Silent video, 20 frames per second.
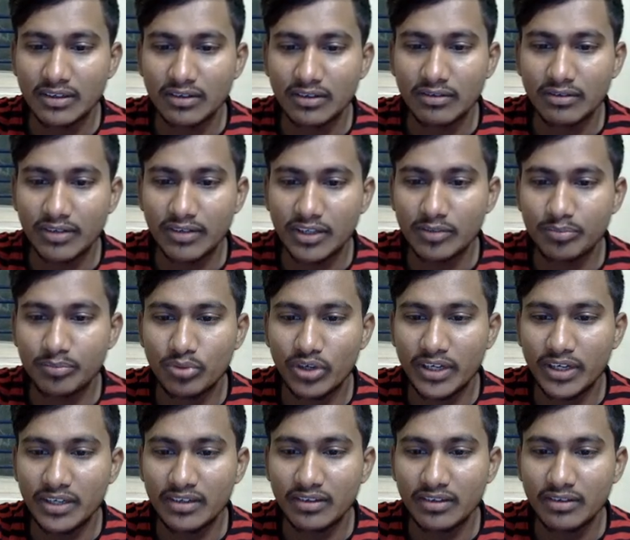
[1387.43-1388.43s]

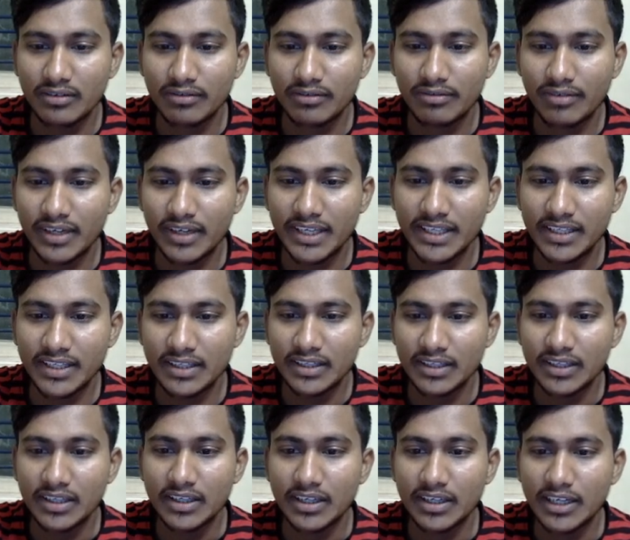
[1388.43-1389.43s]
5.5
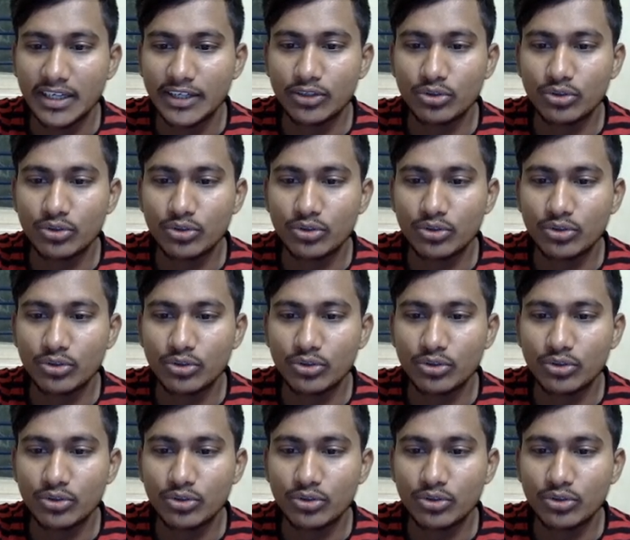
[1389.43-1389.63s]
into